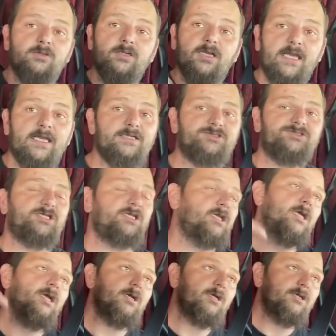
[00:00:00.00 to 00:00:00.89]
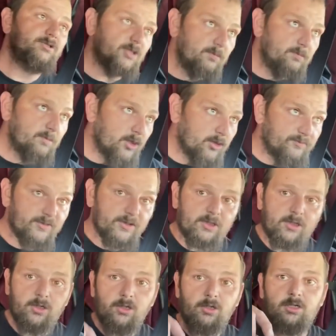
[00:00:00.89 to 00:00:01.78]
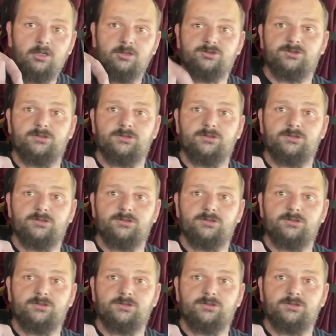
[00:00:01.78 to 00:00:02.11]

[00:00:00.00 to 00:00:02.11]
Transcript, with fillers: lazy to move the cars.